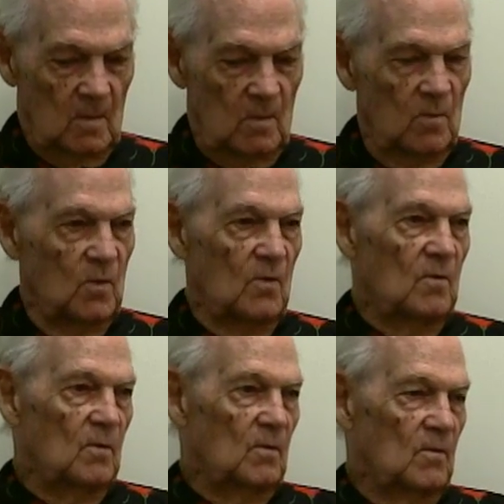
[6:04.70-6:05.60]

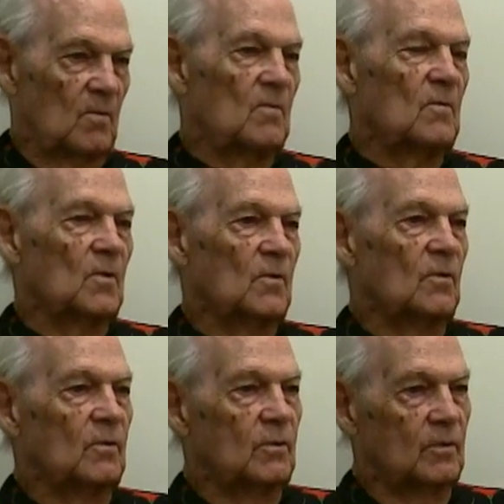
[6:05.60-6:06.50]
Pacific,
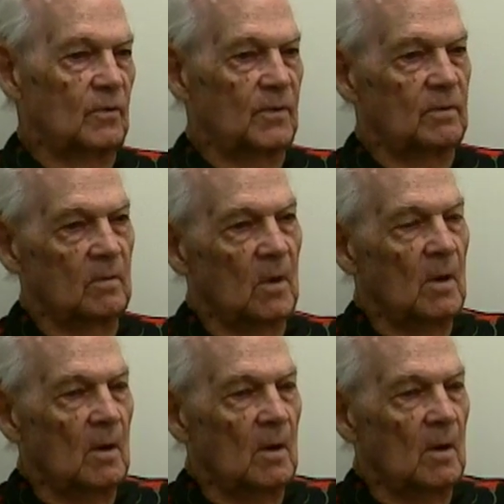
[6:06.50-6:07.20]
and...